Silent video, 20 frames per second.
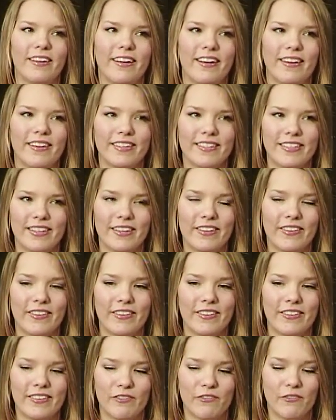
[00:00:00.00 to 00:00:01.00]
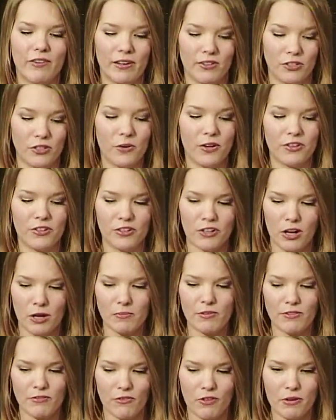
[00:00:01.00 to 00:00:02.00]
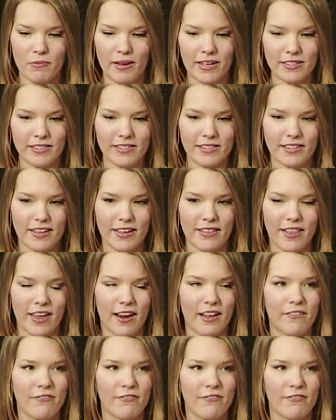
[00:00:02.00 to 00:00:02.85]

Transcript: until 200 jobs in 4 months, and then I